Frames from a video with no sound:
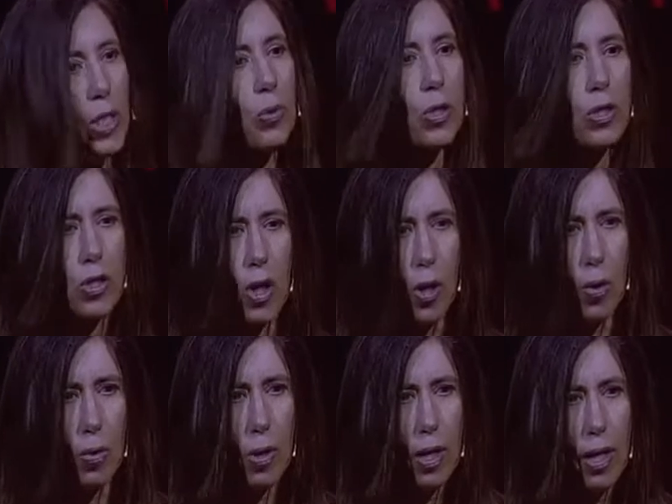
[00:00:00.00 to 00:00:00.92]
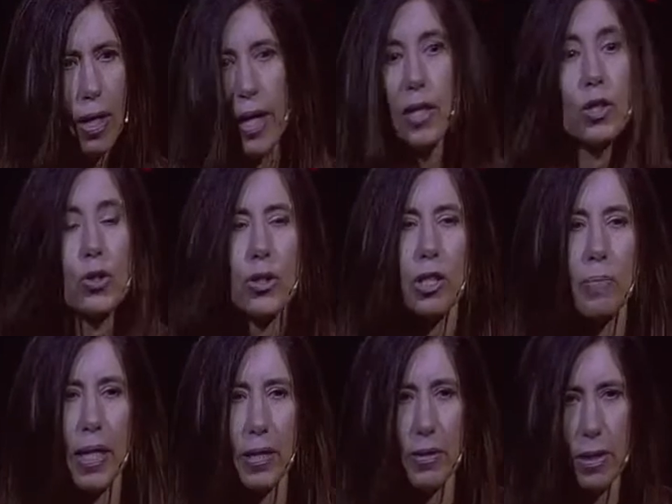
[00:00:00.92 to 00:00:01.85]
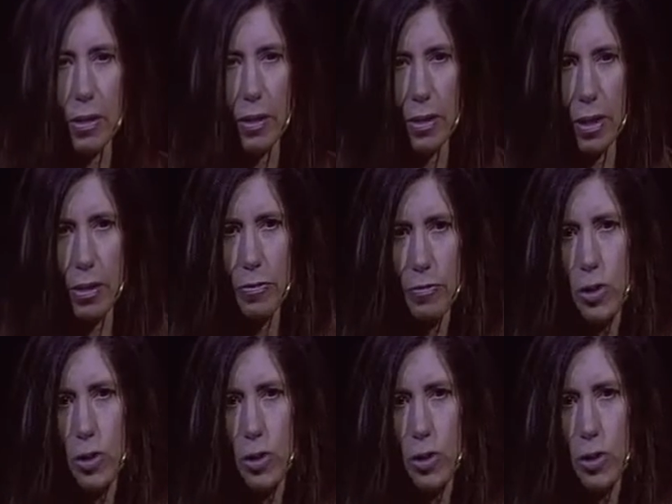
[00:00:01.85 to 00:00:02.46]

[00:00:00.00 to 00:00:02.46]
go and learn about this stuff, do it